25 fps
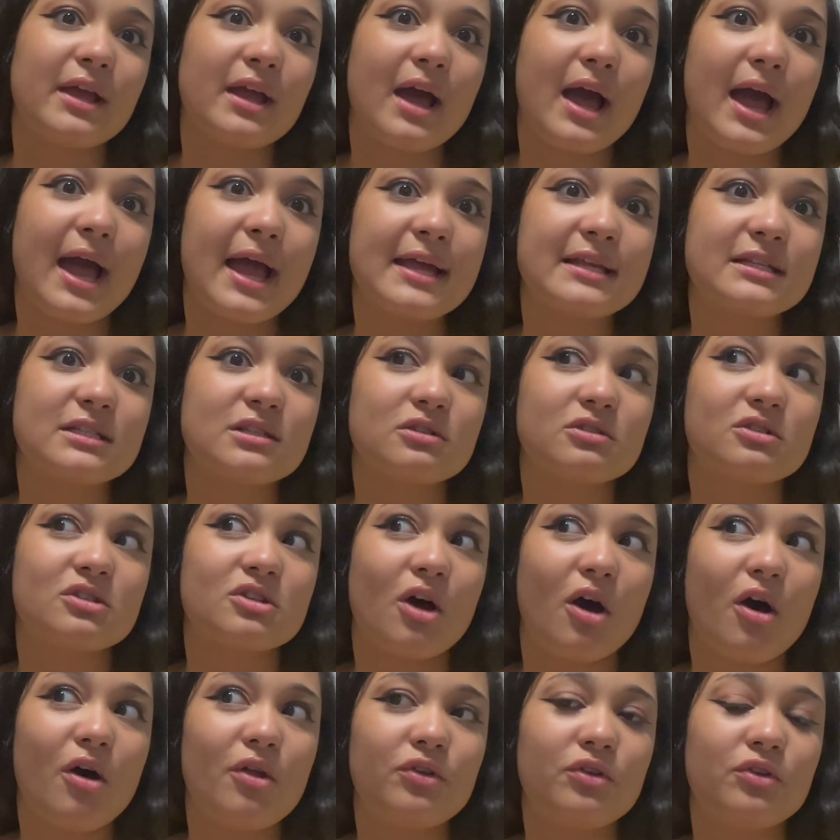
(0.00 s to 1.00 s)
guys,
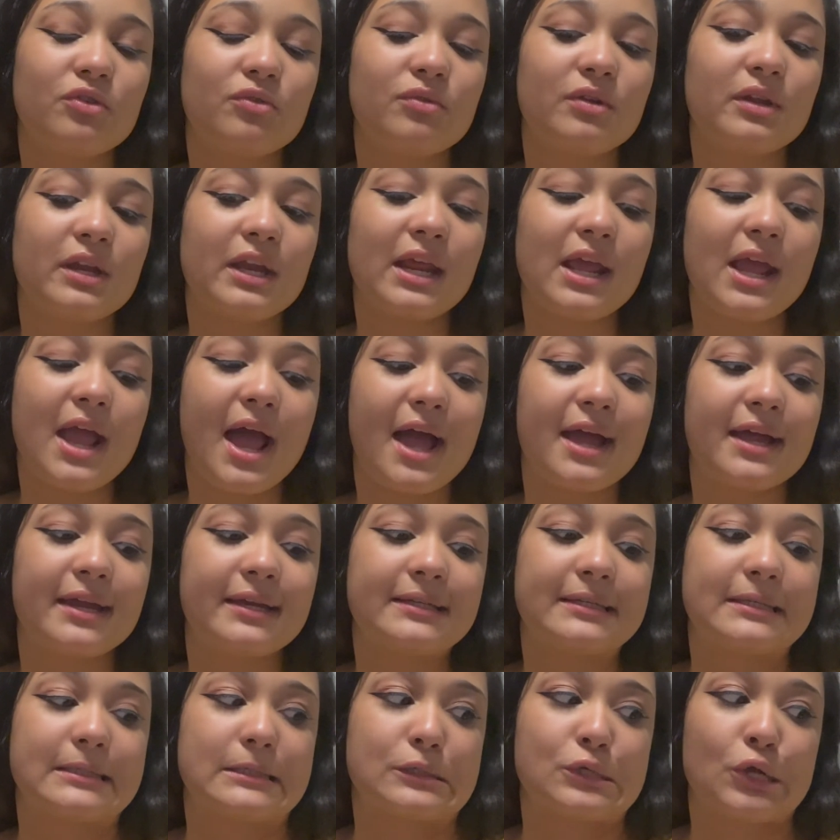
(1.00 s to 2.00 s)
doll nudity,
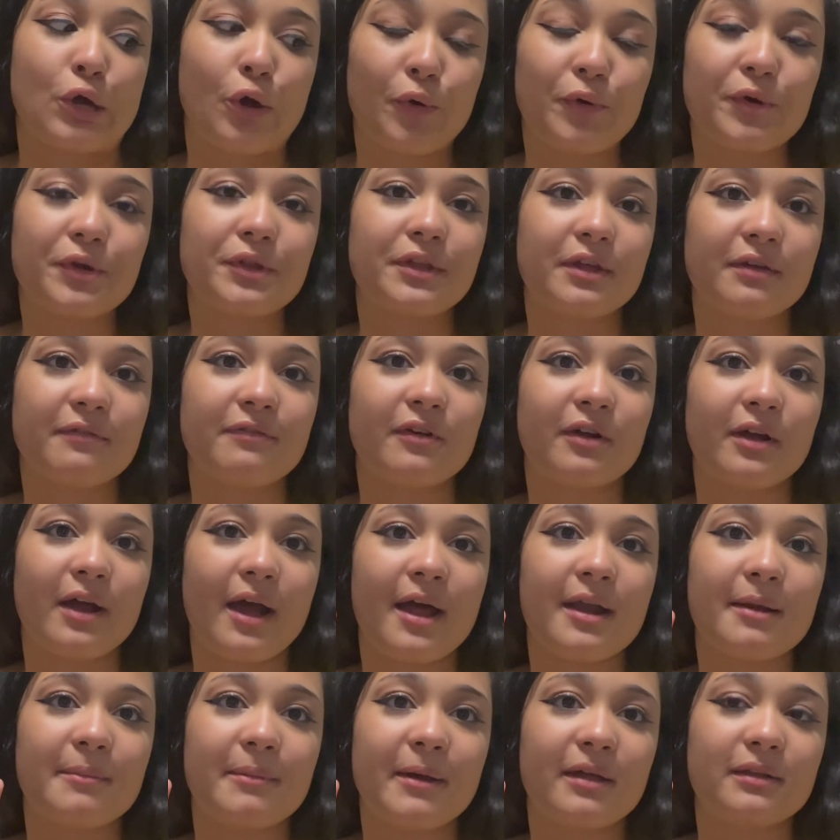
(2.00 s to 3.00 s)
I totally
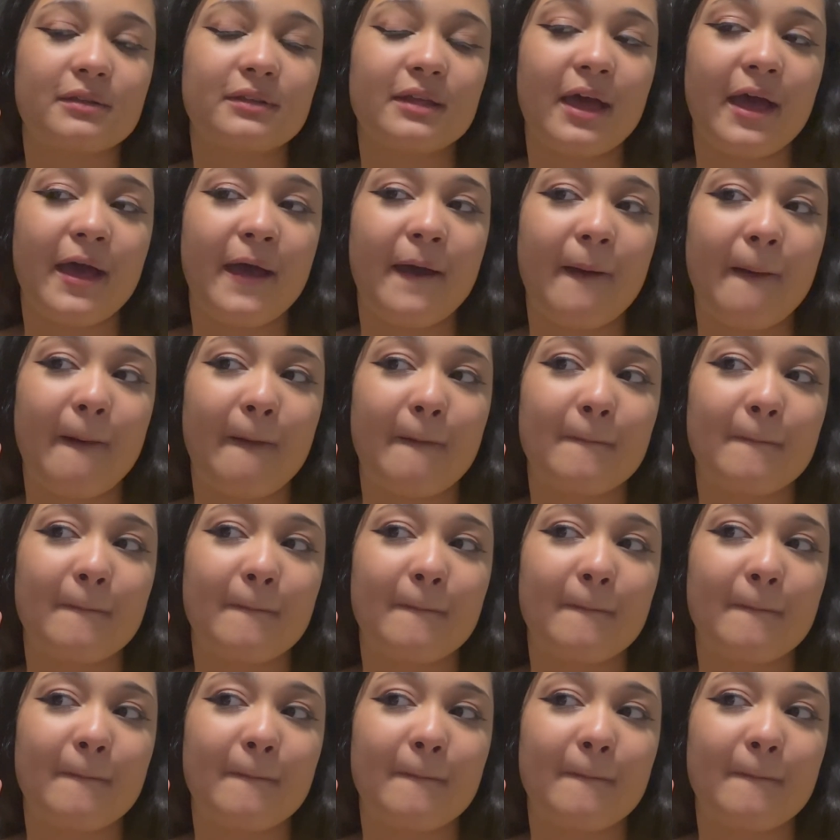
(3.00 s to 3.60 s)
forgot about that.